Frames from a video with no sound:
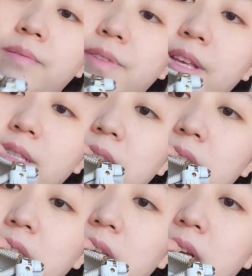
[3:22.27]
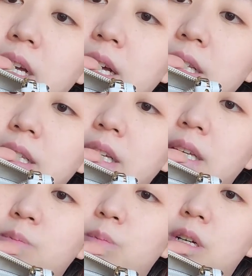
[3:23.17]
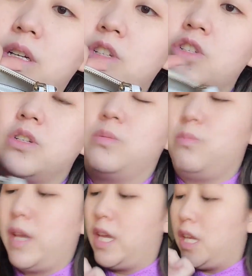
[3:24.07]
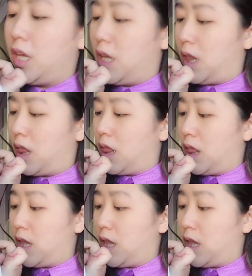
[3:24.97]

it says in um, March, made in